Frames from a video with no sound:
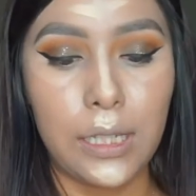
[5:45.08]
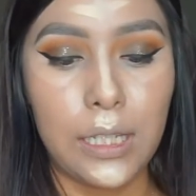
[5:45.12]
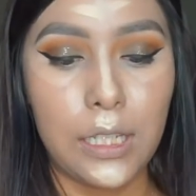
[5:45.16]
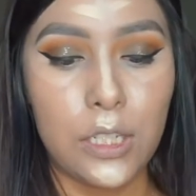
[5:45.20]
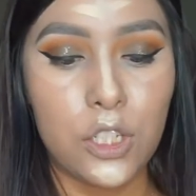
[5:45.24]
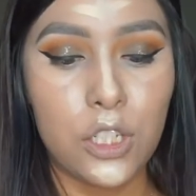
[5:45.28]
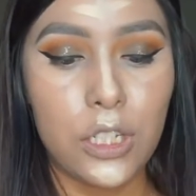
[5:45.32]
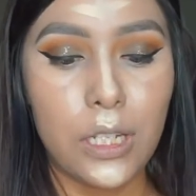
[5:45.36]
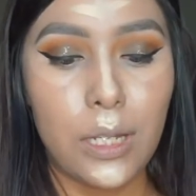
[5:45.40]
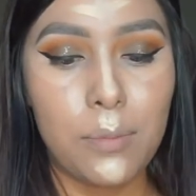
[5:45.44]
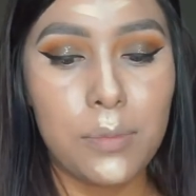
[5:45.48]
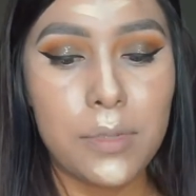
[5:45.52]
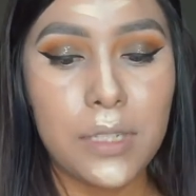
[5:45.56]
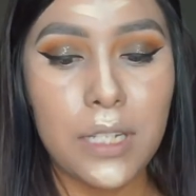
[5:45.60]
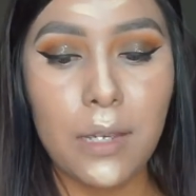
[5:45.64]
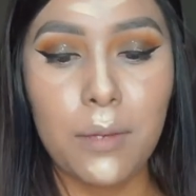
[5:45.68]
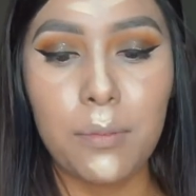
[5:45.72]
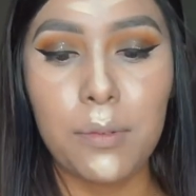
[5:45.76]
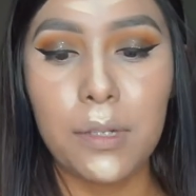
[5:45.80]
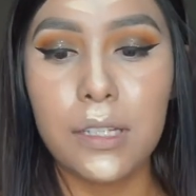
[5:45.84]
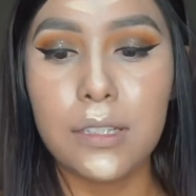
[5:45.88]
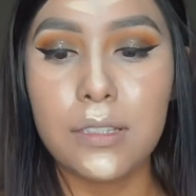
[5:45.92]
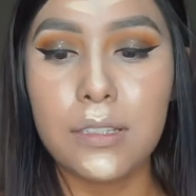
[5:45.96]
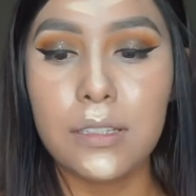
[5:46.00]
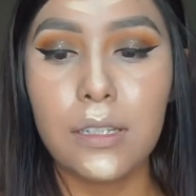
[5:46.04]
Shape
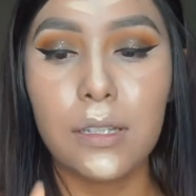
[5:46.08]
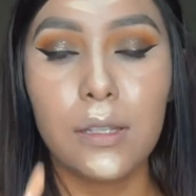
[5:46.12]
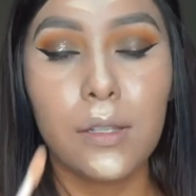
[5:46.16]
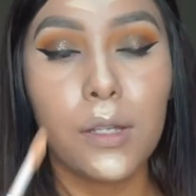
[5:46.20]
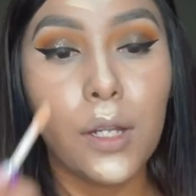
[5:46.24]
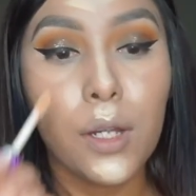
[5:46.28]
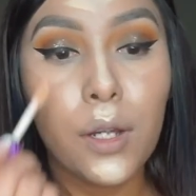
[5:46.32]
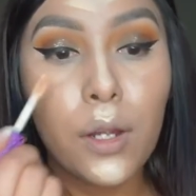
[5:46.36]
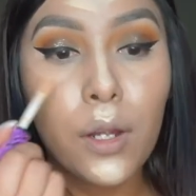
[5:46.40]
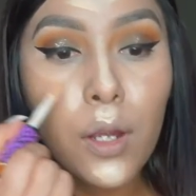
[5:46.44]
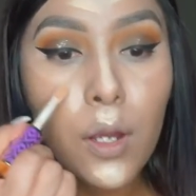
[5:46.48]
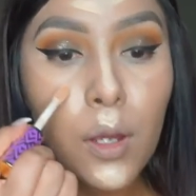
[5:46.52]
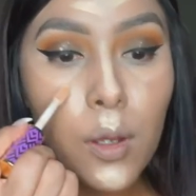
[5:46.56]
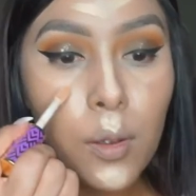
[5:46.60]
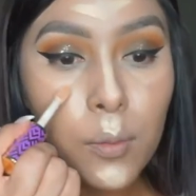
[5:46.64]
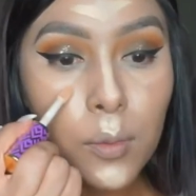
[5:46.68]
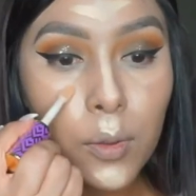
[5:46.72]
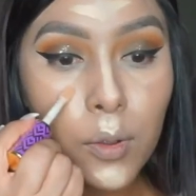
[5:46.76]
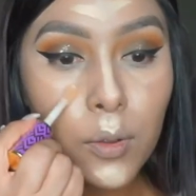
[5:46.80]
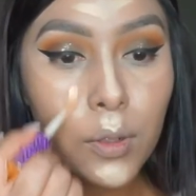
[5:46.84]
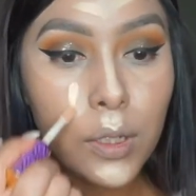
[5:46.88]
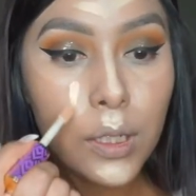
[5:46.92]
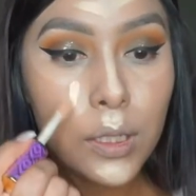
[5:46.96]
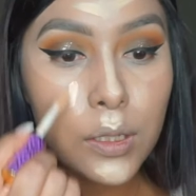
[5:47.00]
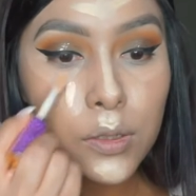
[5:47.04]
Tape Concealer. I'm
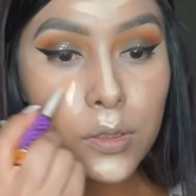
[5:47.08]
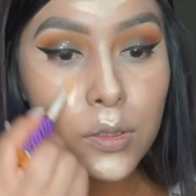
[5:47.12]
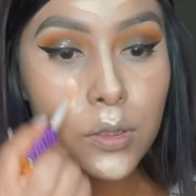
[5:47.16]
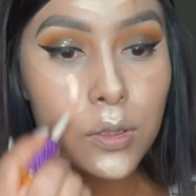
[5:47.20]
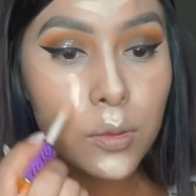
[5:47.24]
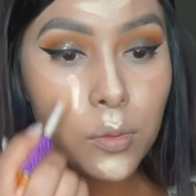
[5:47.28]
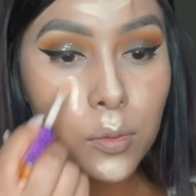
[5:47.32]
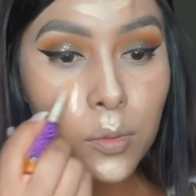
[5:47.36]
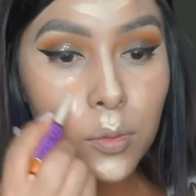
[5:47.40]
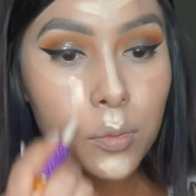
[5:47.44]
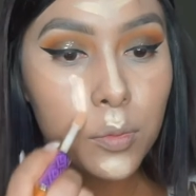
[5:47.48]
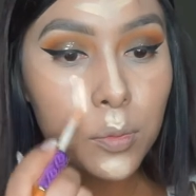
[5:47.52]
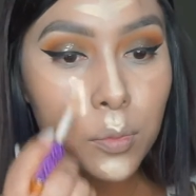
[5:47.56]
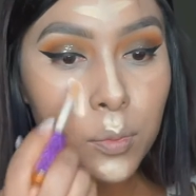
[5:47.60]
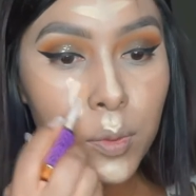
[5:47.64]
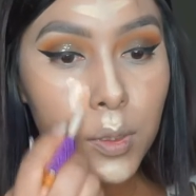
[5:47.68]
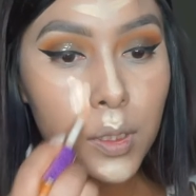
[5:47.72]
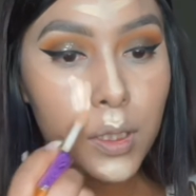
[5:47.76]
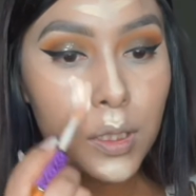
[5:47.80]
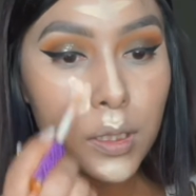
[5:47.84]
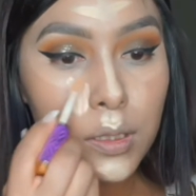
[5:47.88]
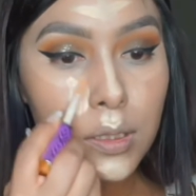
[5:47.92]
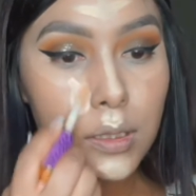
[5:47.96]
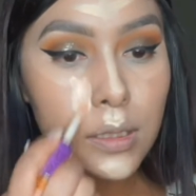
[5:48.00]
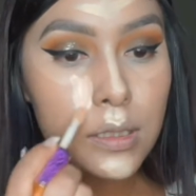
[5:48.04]
going to
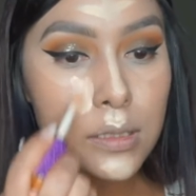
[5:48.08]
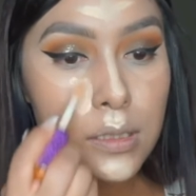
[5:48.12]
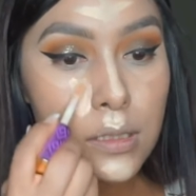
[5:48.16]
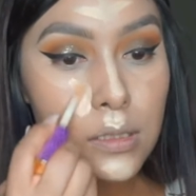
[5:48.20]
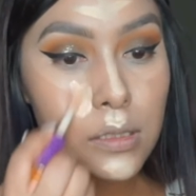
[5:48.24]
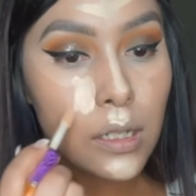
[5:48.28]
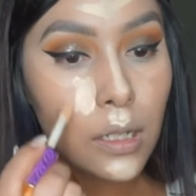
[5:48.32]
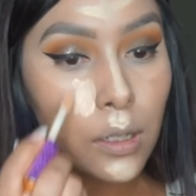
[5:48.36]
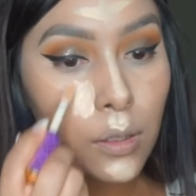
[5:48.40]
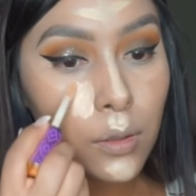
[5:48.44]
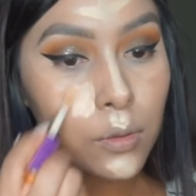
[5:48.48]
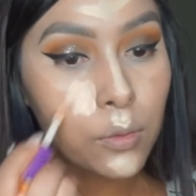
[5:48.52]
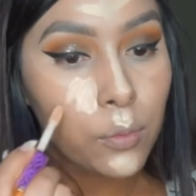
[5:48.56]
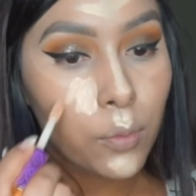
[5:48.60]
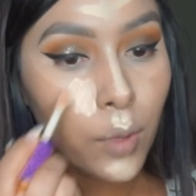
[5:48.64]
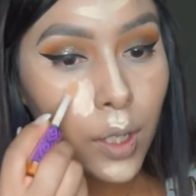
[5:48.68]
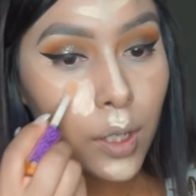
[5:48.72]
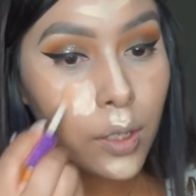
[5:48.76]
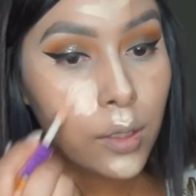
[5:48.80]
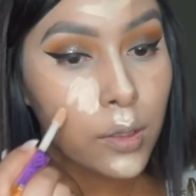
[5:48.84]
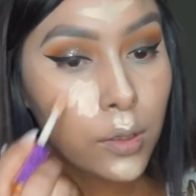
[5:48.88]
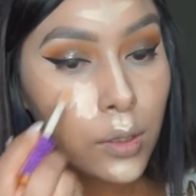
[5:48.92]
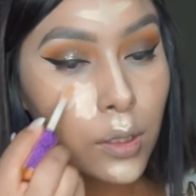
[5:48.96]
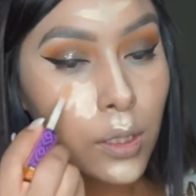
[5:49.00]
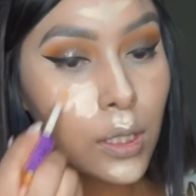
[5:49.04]
put this down
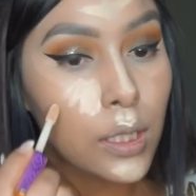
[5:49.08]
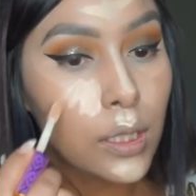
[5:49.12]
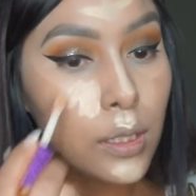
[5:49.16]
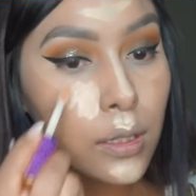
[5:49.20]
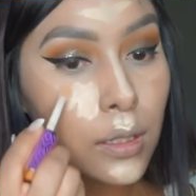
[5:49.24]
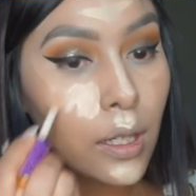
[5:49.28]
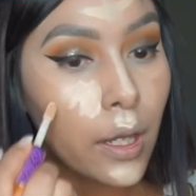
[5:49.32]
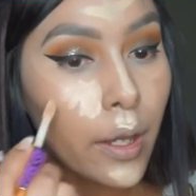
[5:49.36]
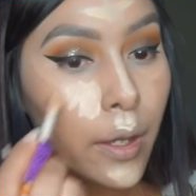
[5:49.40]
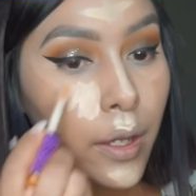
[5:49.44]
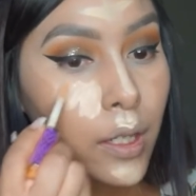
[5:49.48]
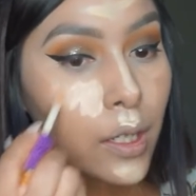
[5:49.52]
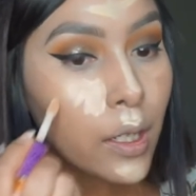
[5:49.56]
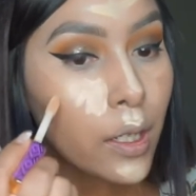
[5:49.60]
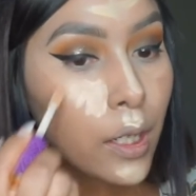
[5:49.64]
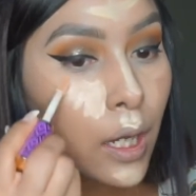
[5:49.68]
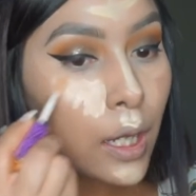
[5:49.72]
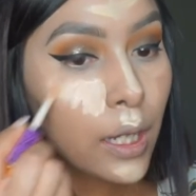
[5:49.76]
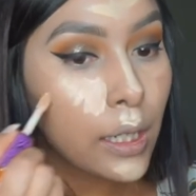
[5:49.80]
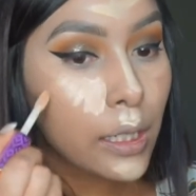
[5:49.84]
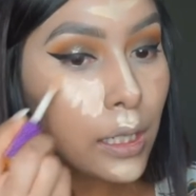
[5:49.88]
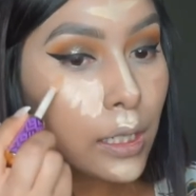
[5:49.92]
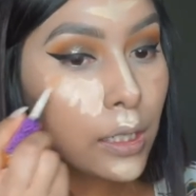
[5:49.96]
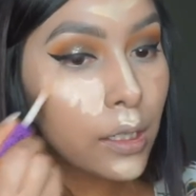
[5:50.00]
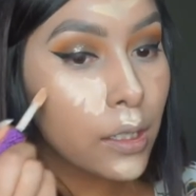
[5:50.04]
right underneath that
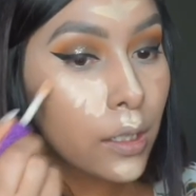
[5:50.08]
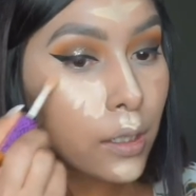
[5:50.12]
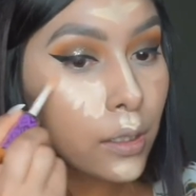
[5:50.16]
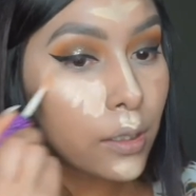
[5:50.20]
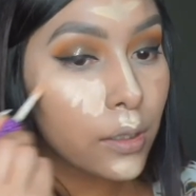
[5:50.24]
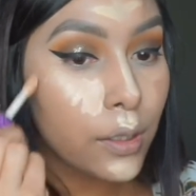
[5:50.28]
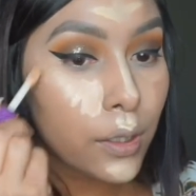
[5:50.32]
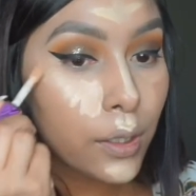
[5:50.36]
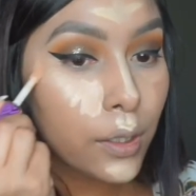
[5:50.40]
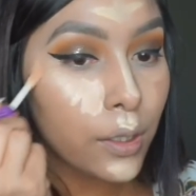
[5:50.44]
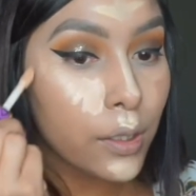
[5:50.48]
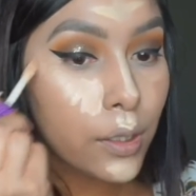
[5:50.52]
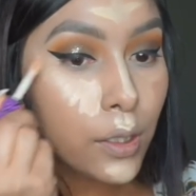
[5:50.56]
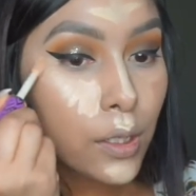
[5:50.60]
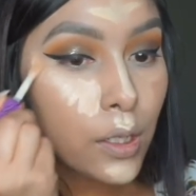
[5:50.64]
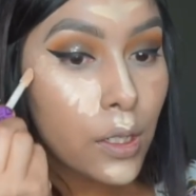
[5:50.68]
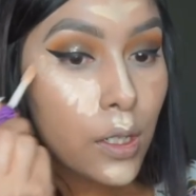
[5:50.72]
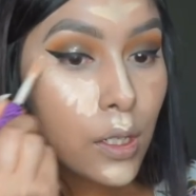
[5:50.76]
honey color